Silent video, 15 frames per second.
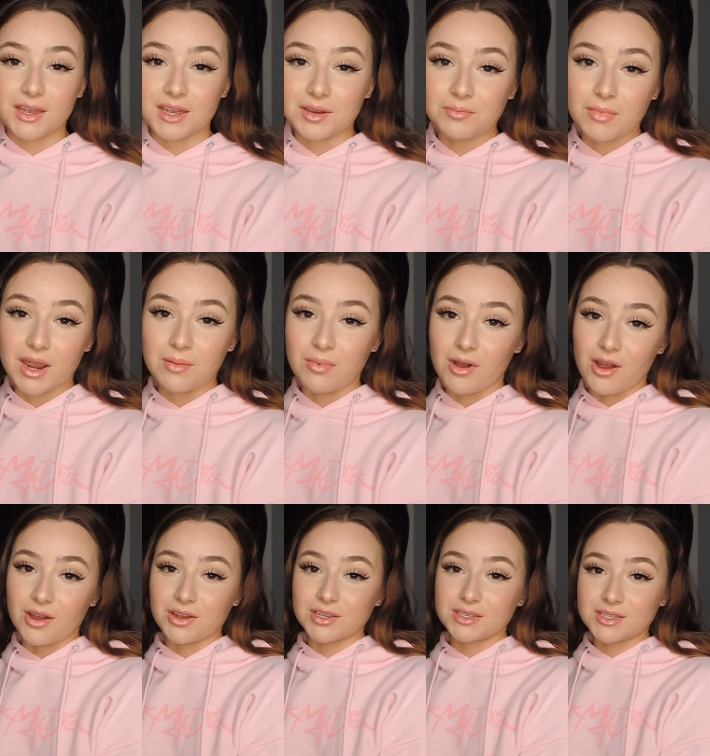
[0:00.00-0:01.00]
in my
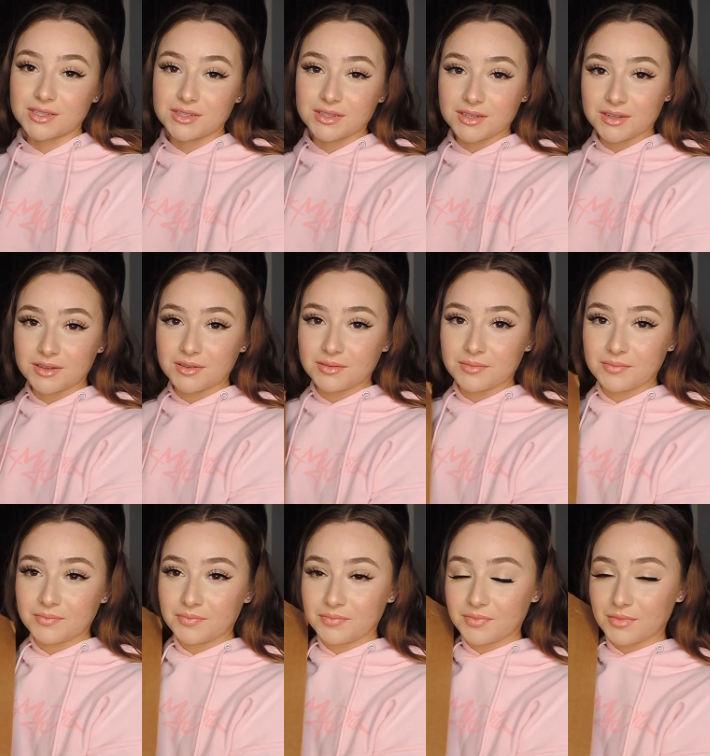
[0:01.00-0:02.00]
box,
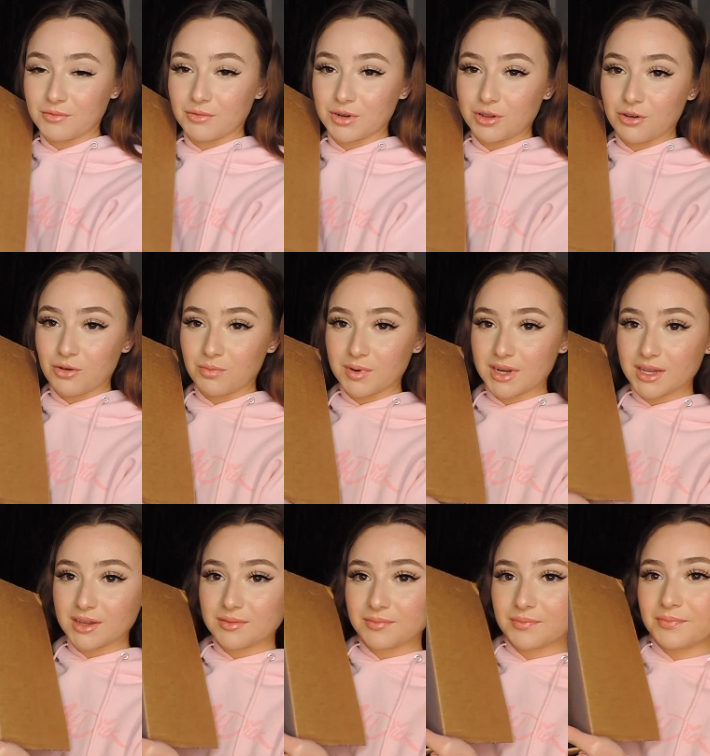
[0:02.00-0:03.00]
when you open
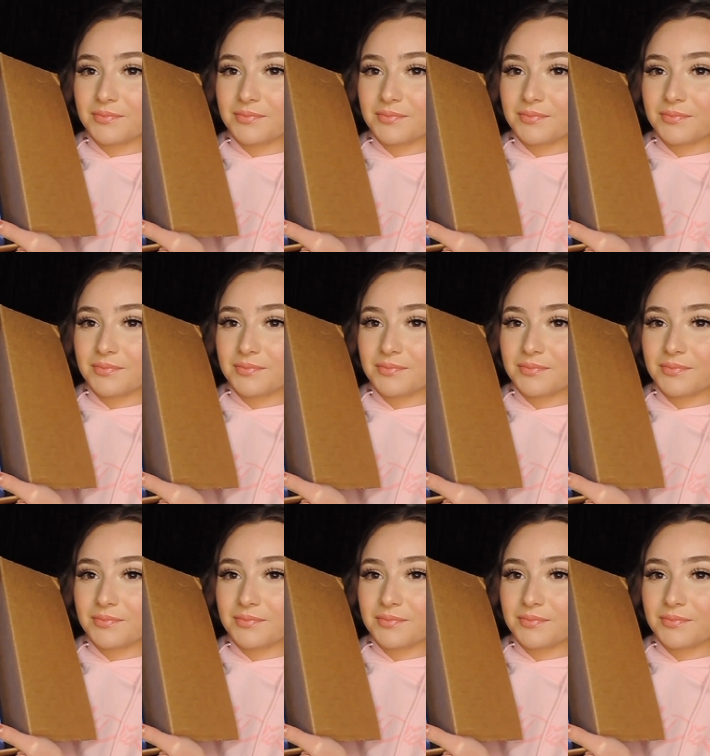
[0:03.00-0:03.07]
it,